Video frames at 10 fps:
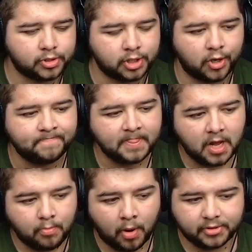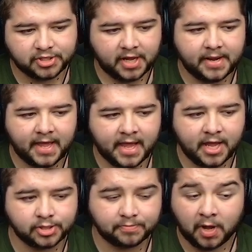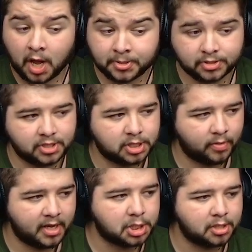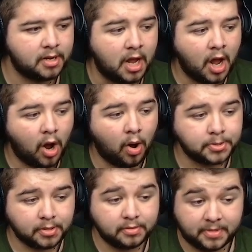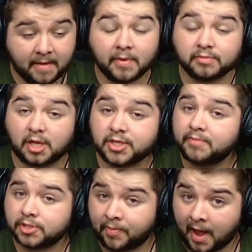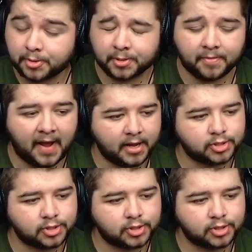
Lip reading: So what we're seeing here is a perfect situation of them attempting to play out from the back.